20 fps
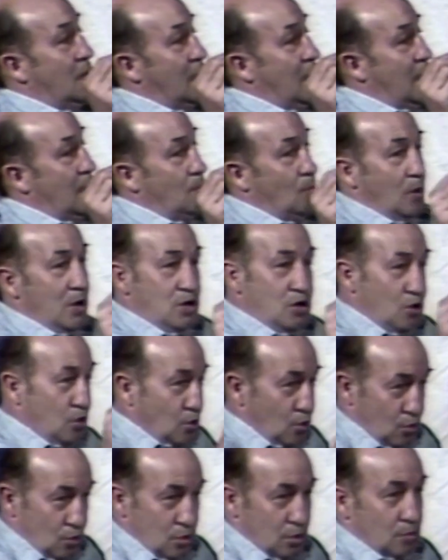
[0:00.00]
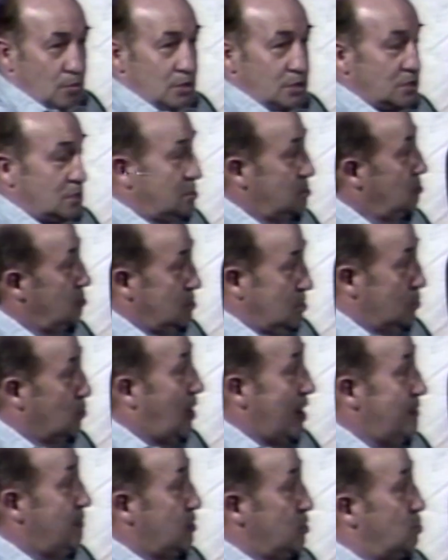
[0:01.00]
and we knew there was the
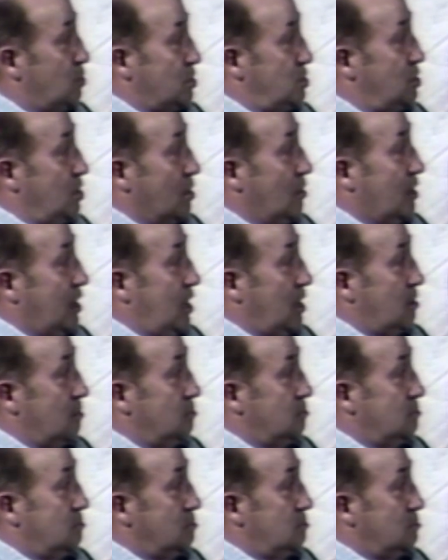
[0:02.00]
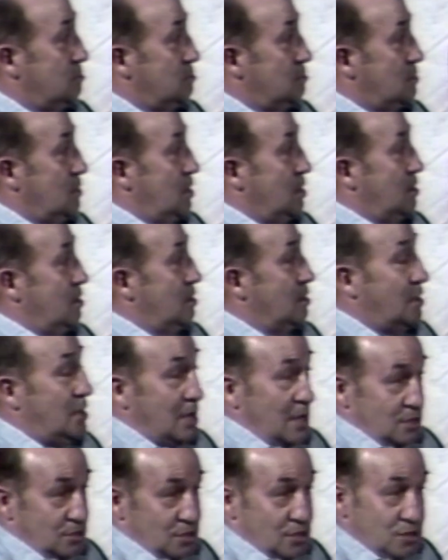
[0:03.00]
ravens were still there. Mm-hmm. The
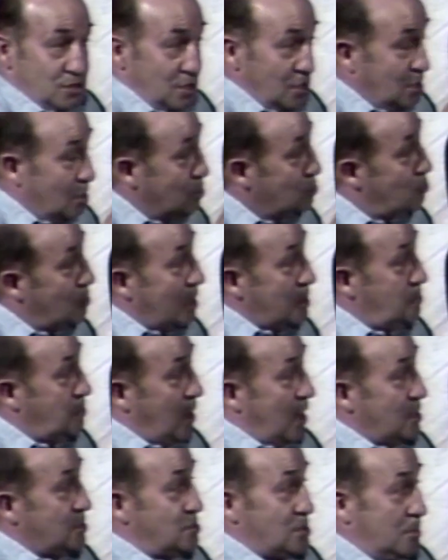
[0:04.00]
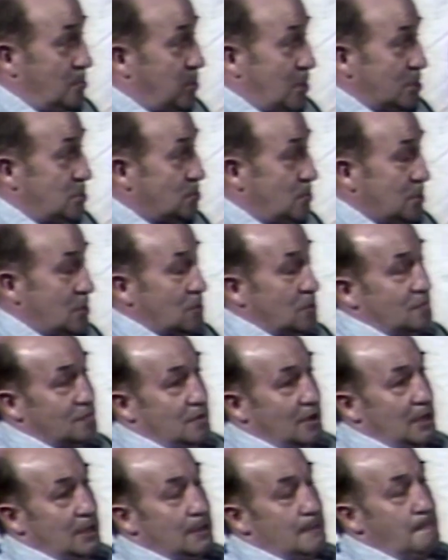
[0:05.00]
nest is in those red pines someplace. We couldn't
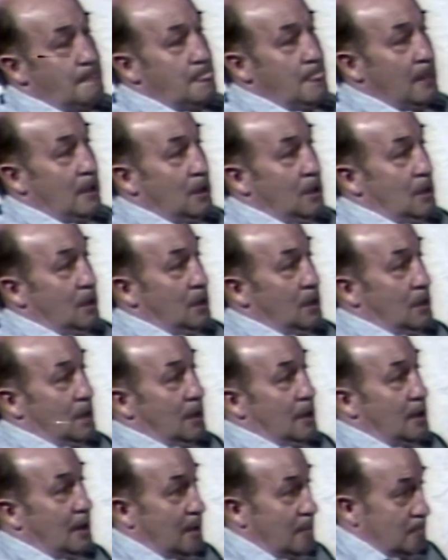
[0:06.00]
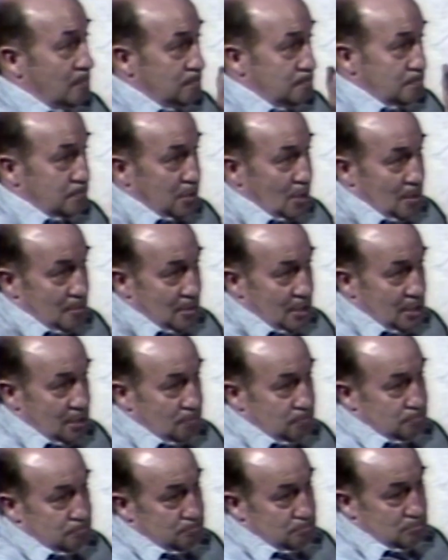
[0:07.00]
find it, and I'm probably
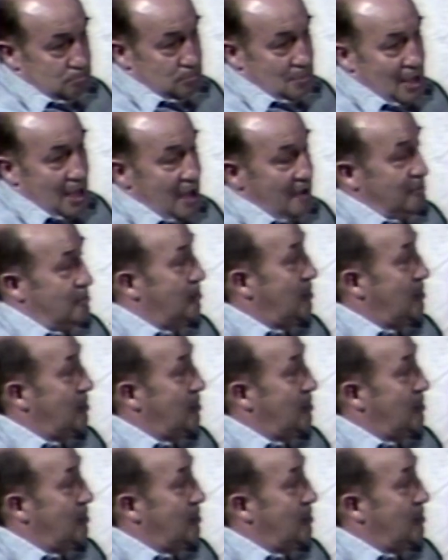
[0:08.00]
half a